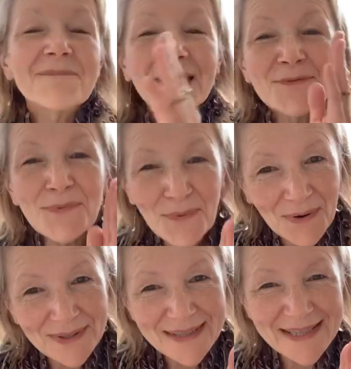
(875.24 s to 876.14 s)

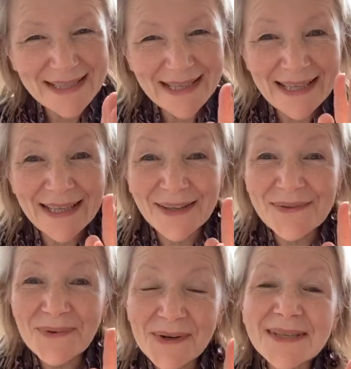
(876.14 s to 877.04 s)

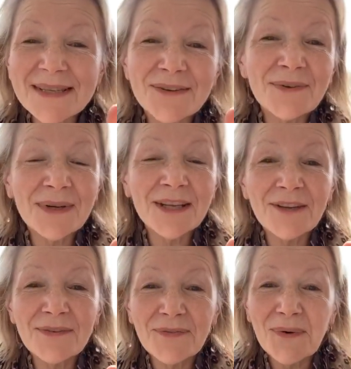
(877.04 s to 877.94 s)
What's calling
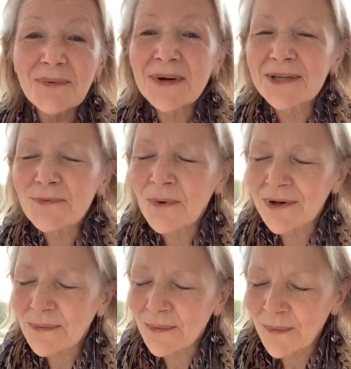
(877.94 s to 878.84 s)
you forward?
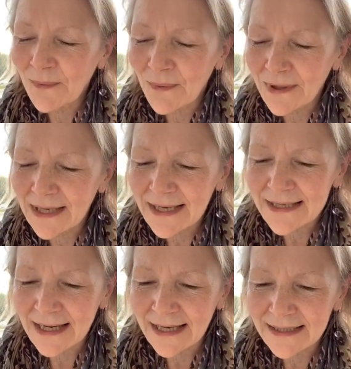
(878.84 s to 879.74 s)
What is
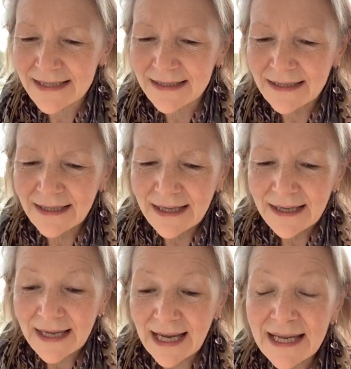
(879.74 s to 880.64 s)
it
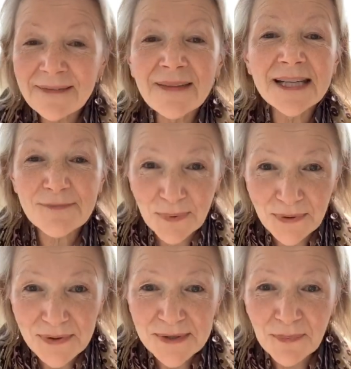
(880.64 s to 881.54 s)
in this
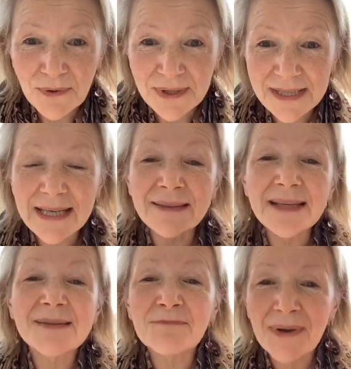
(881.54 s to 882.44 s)
pause point, in
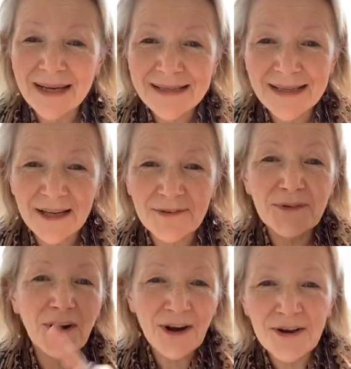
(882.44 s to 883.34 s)
this massive
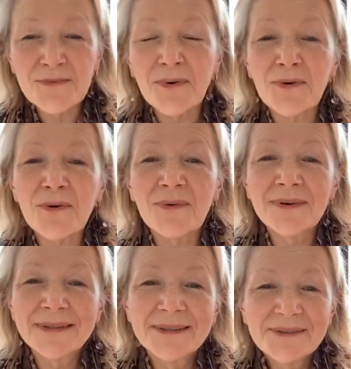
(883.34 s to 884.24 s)
global
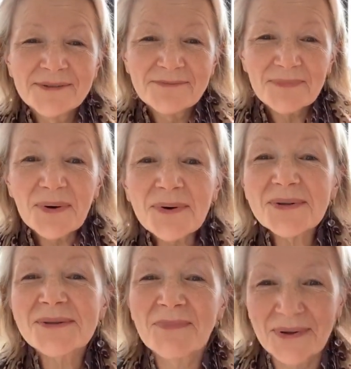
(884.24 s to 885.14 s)

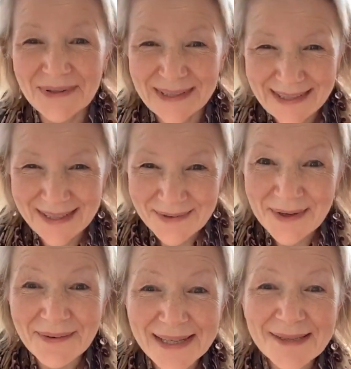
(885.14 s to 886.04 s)
pause point that
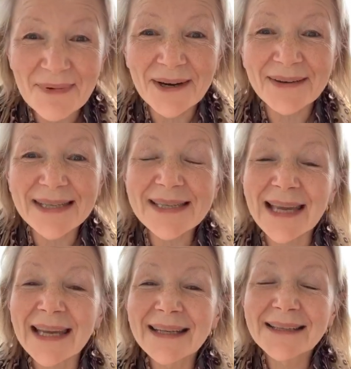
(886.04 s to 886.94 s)
we're
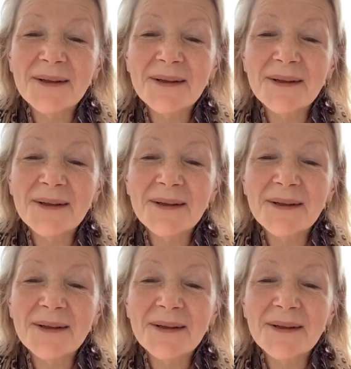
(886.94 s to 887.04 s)
experiencing?